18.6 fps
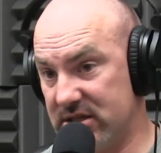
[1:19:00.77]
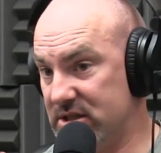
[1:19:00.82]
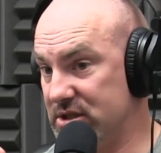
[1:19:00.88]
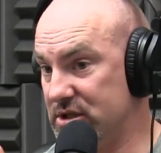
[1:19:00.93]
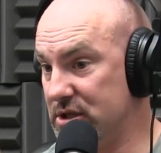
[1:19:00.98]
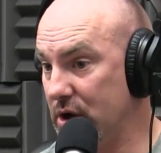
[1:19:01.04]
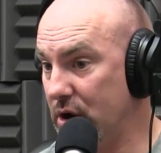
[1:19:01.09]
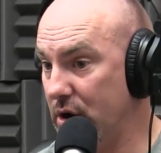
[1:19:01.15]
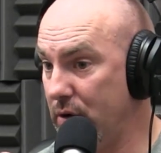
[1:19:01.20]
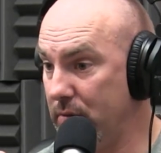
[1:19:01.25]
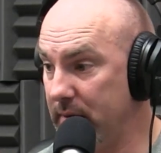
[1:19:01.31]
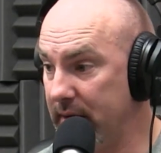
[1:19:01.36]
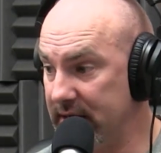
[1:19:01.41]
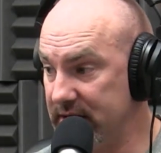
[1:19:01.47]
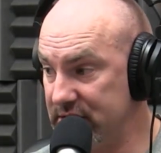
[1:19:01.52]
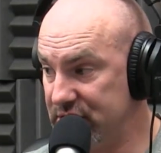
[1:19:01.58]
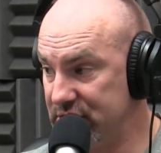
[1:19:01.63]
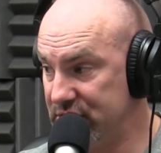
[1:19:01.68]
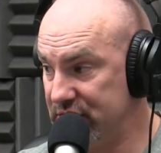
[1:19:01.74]
so
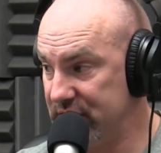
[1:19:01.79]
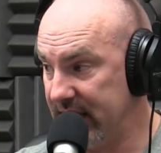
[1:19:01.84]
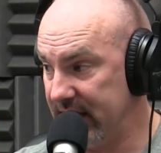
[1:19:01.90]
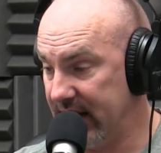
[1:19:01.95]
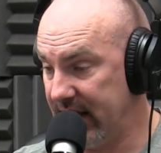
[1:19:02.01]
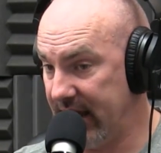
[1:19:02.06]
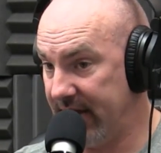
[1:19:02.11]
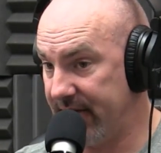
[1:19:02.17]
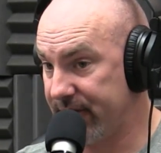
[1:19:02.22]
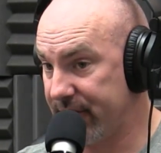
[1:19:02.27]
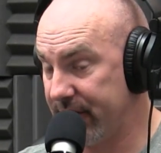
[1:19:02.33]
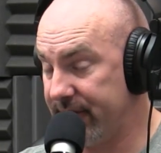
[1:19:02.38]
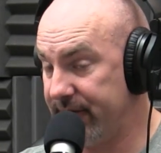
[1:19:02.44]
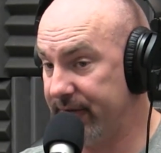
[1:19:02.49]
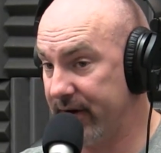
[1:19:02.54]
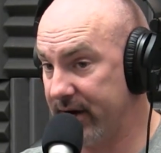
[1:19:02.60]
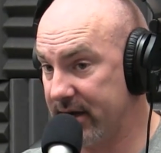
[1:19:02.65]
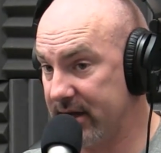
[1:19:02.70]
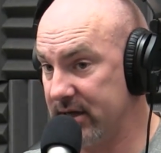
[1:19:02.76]
much shit every
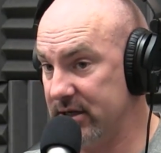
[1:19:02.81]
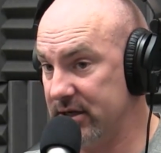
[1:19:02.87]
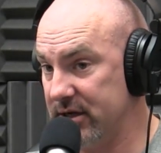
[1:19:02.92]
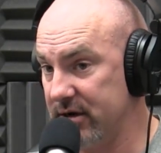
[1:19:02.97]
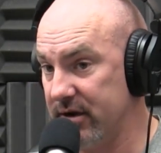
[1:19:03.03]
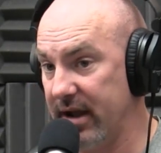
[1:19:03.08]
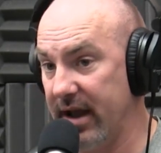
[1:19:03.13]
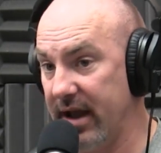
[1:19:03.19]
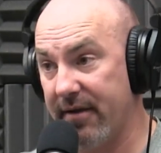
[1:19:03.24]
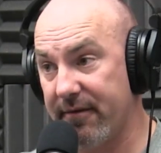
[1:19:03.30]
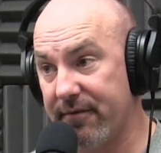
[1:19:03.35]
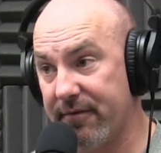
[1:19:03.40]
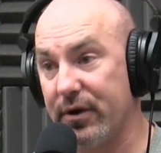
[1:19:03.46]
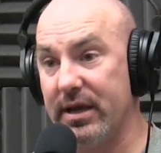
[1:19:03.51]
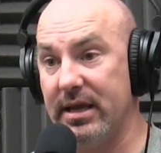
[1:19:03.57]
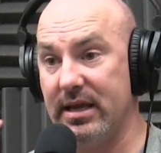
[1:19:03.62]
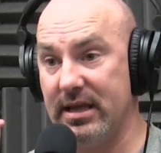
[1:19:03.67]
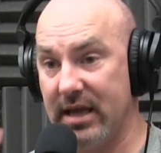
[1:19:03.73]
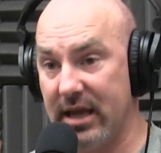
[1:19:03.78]
fucking year.
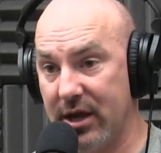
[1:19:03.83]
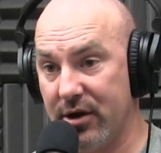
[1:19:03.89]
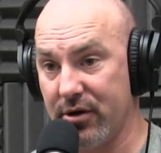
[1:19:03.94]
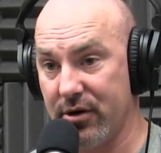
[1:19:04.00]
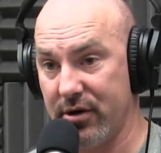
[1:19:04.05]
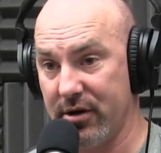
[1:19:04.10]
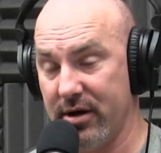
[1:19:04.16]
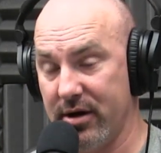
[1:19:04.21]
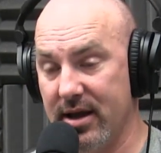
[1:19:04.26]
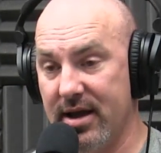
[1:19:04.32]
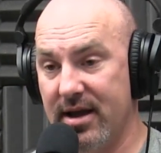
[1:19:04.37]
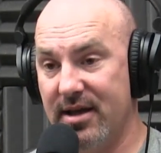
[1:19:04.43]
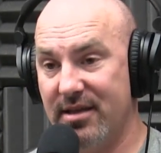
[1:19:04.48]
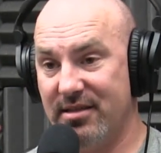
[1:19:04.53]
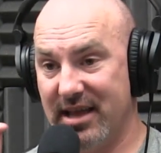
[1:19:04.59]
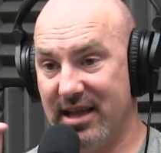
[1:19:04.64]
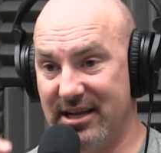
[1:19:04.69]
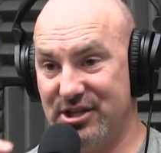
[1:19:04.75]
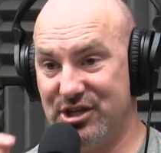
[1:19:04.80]
Every year,
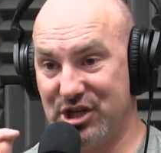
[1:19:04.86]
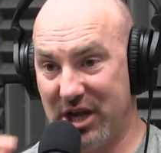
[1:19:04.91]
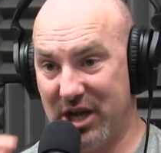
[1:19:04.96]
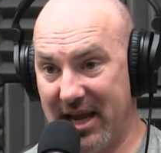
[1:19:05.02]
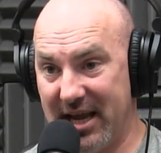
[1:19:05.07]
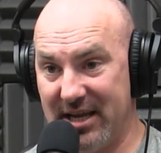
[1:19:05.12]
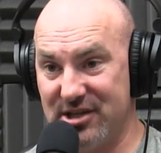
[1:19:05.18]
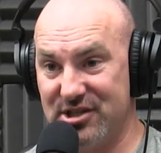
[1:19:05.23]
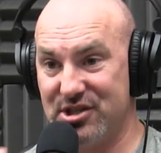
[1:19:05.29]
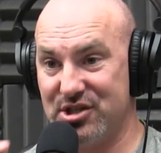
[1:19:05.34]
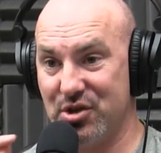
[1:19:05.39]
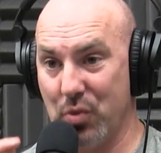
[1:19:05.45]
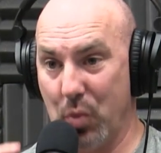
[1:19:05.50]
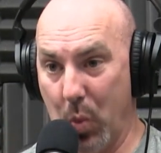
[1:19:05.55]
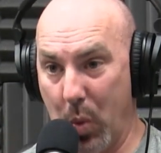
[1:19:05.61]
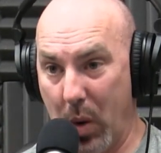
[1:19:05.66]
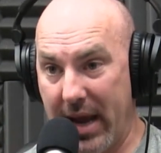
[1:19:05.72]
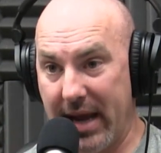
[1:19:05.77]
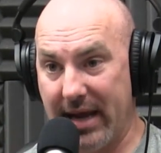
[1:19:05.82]
they change the
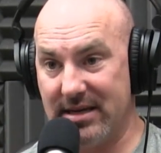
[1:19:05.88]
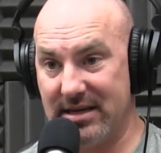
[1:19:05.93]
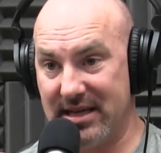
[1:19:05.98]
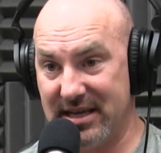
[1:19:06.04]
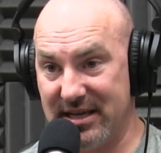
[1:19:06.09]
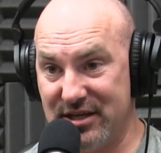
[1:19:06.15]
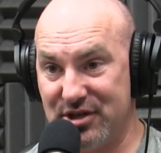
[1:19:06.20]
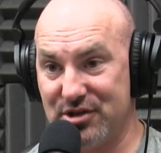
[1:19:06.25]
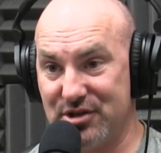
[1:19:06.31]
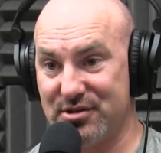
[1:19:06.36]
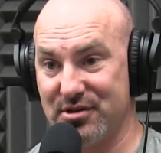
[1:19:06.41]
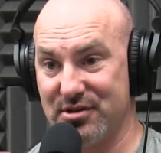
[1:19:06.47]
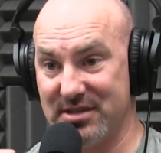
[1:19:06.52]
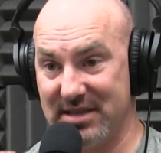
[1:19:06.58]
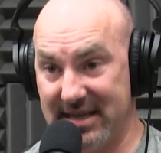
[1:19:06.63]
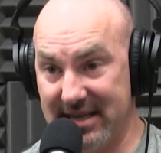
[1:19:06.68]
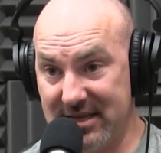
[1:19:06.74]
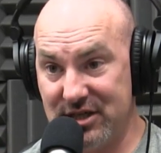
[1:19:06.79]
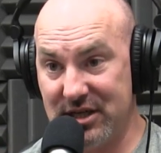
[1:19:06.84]
way teachers are
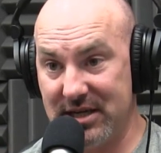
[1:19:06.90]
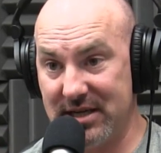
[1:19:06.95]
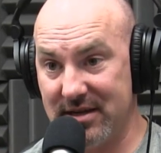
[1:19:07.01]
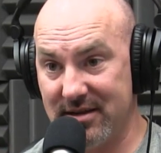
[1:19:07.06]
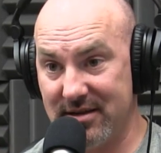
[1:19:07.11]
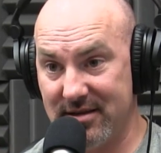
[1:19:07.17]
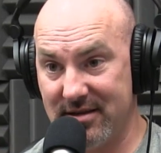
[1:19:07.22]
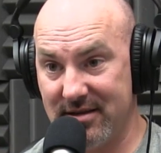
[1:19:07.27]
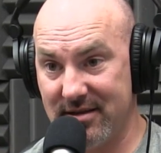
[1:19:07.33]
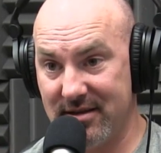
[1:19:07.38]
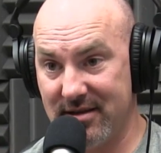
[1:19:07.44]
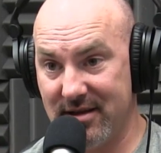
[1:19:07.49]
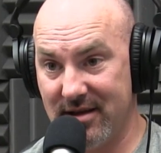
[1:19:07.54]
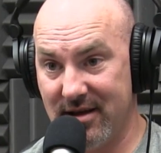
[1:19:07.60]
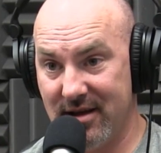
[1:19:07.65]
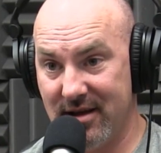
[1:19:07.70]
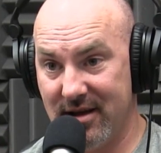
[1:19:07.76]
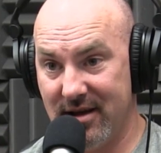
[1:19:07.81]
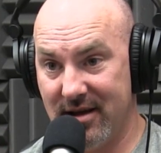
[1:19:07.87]
teaching
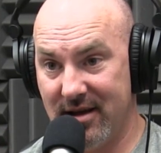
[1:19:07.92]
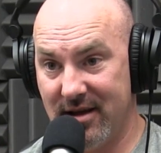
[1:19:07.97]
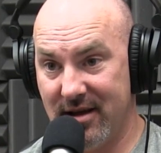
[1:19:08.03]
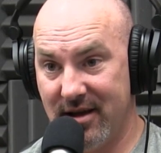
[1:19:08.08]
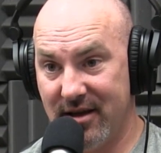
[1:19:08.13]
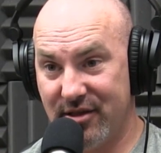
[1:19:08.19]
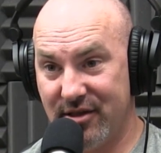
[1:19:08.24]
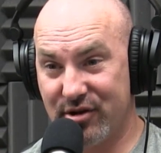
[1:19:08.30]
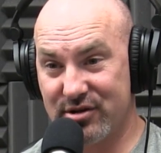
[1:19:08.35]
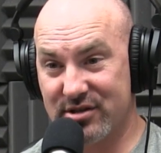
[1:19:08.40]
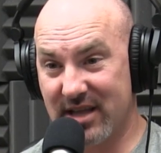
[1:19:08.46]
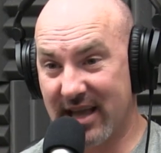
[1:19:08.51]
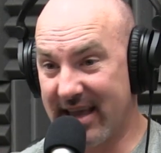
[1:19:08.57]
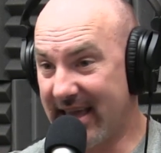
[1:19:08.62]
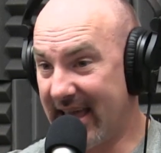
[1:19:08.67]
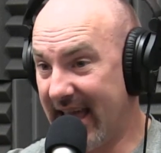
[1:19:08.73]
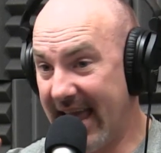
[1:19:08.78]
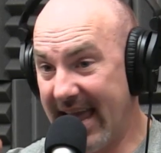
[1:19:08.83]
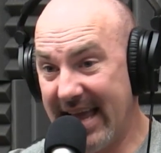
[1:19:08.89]
there's
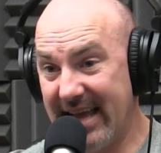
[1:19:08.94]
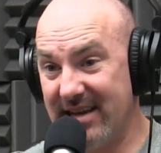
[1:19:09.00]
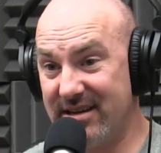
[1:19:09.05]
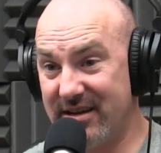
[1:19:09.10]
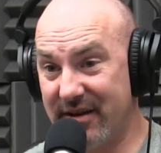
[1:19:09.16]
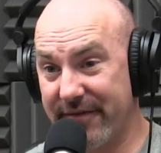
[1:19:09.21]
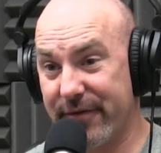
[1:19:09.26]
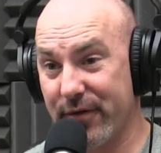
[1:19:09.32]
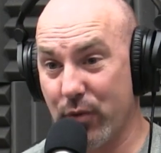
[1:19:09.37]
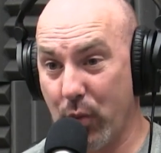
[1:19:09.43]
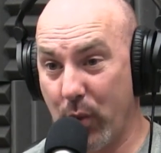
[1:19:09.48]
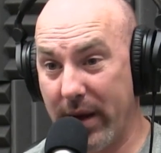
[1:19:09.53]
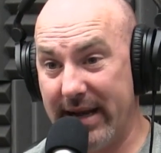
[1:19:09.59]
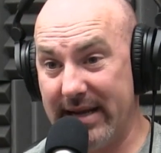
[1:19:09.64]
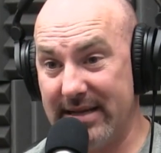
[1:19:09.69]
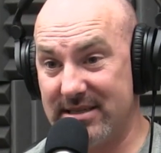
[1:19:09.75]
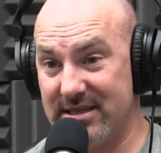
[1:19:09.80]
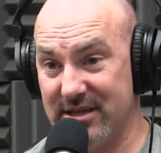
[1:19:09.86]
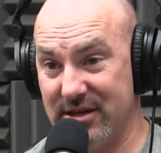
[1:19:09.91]
like eight different
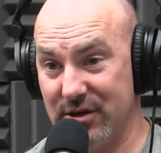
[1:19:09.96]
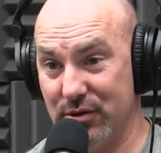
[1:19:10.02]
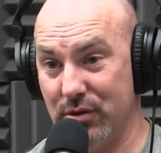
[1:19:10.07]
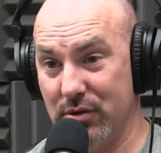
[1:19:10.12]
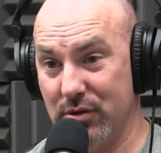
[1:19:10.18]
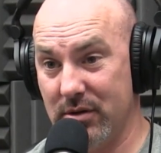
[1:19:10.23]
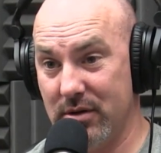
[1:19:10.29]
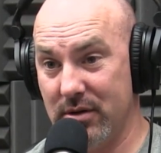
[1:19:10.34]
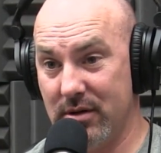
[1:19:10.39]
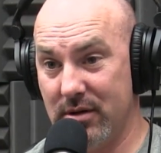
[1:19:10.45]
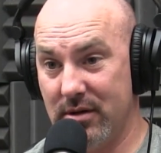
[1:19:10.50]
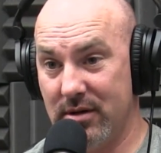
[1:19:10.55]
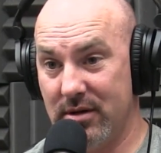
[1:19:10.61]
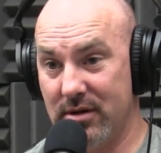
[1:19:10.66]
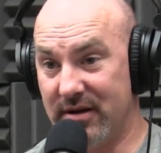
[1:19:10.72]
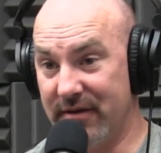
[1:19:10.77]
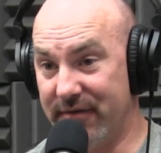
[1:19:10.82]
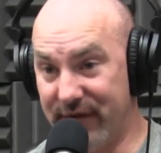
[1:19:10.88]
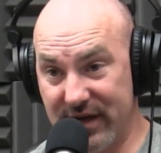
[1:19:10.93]
ways to do
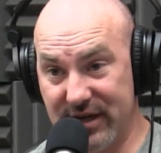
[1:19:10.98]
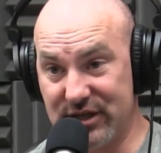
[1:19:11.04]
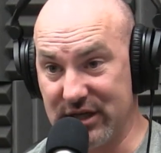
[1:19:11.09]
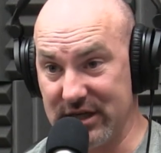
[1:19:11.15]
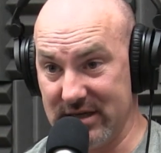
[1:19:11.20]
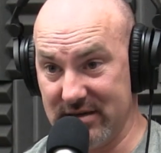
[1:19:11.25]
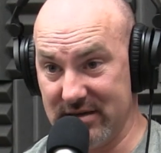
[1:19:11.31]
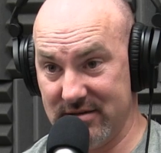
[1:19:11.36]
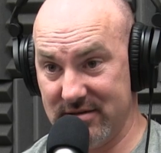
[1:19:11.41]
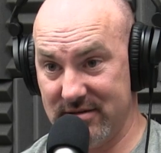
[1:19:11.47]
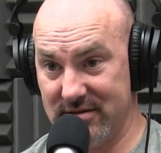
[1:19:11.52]
division.